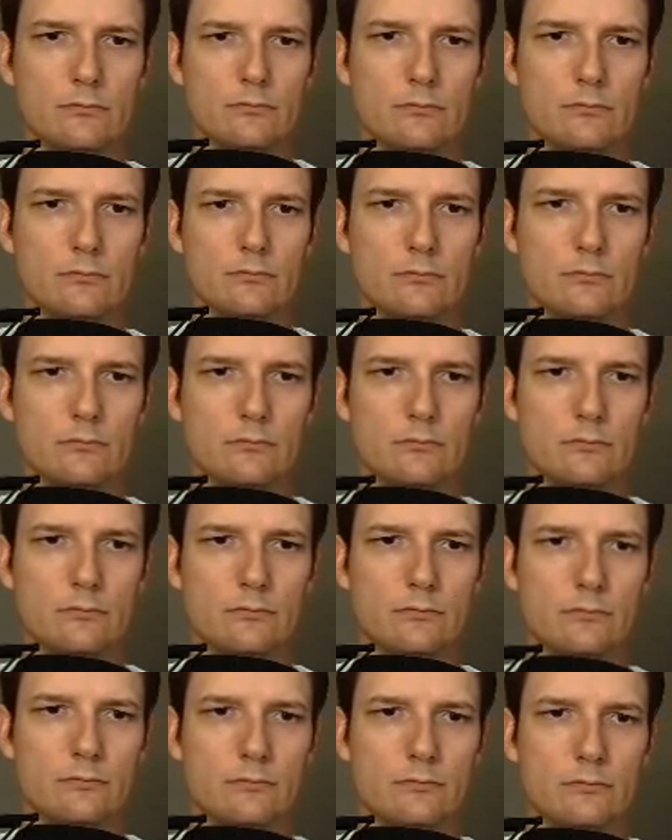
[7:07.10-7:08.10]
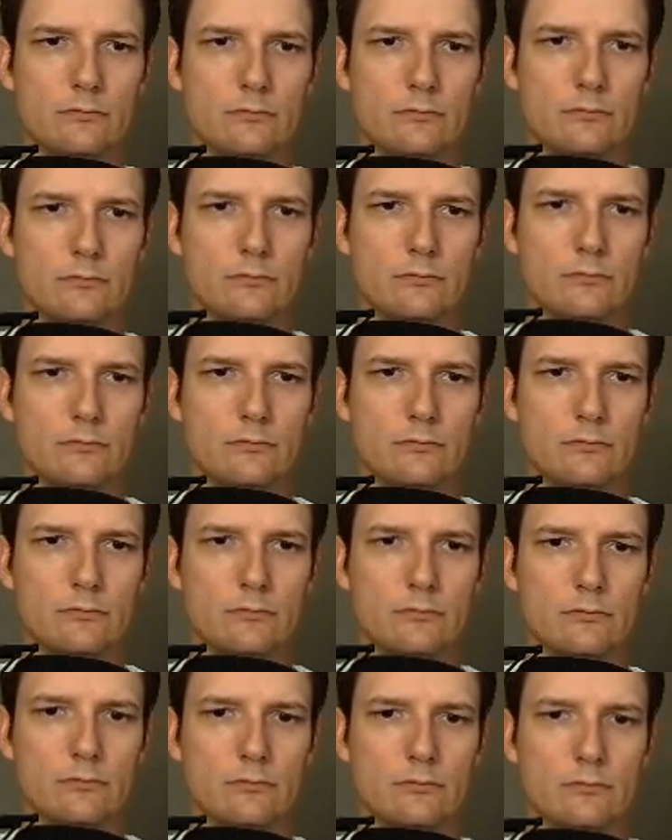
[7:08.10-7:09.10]

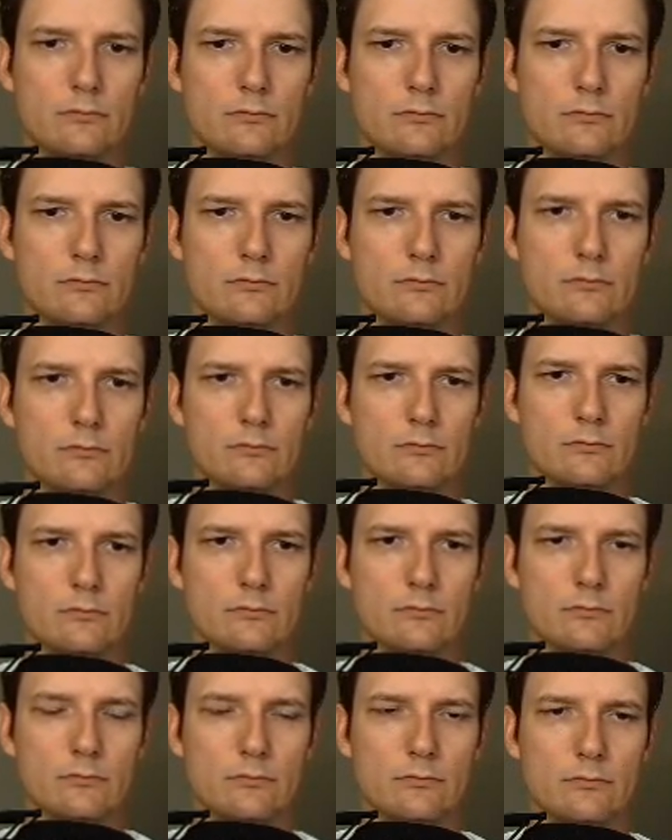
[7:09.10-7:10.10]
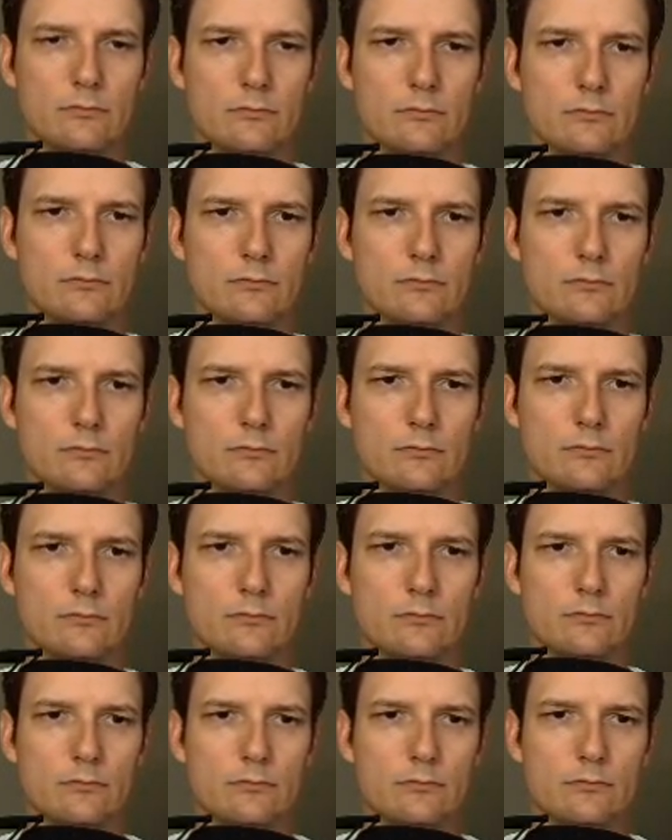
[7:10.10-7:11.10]

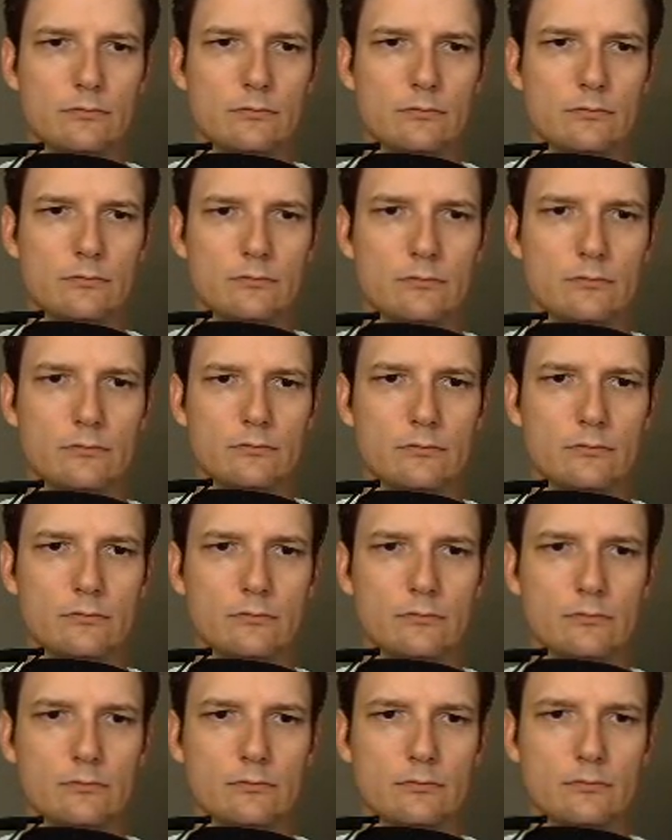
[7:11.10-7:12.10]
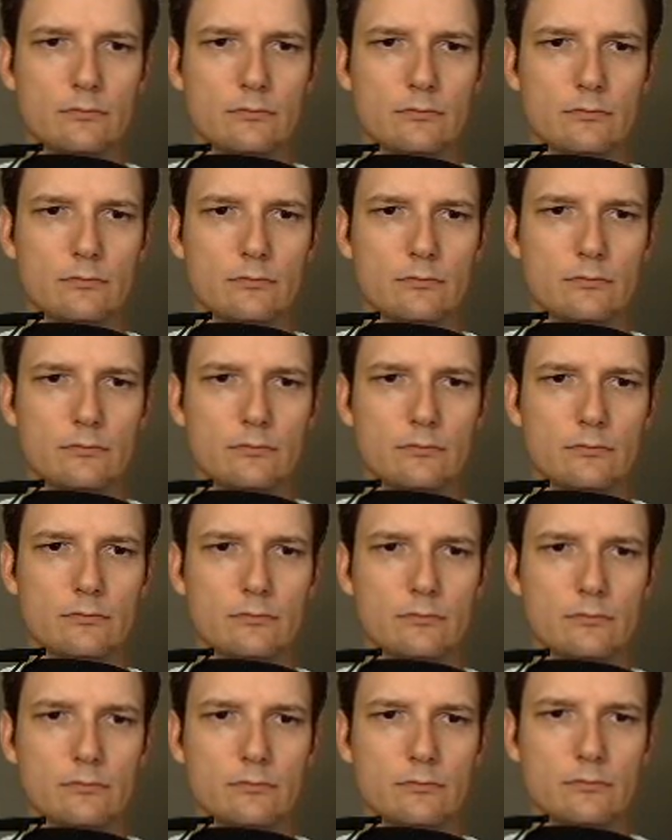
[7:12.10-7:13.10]

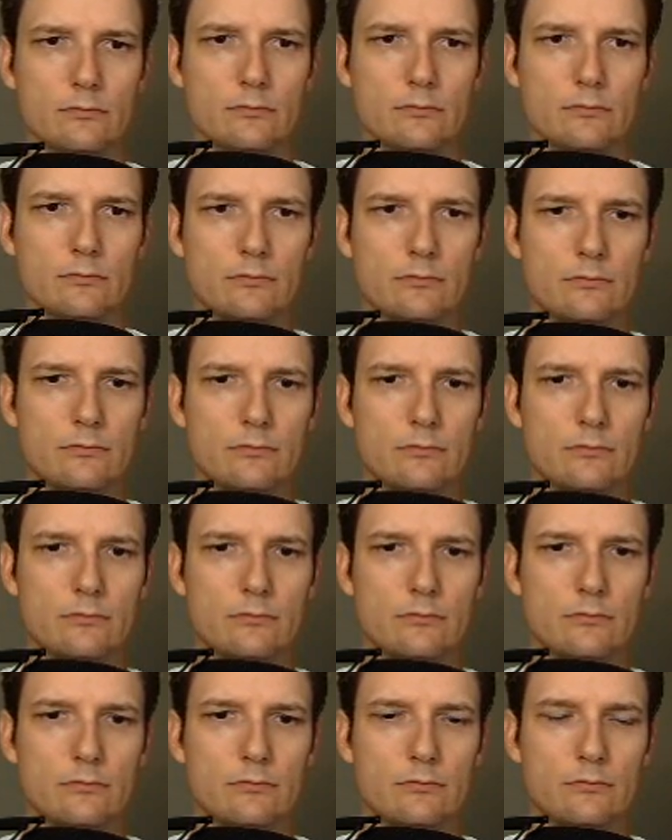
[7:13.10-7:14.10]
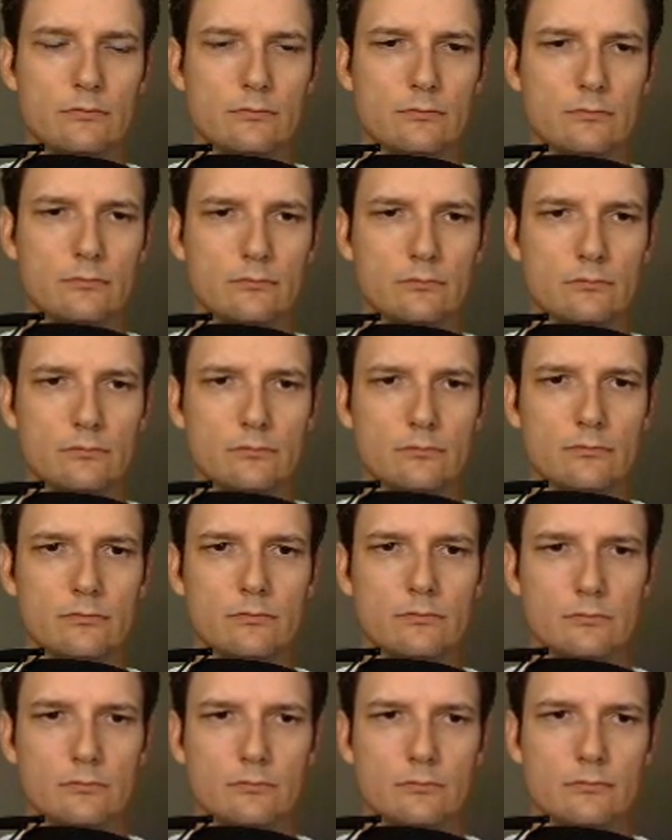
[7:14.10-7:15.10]
The person shown says nothing.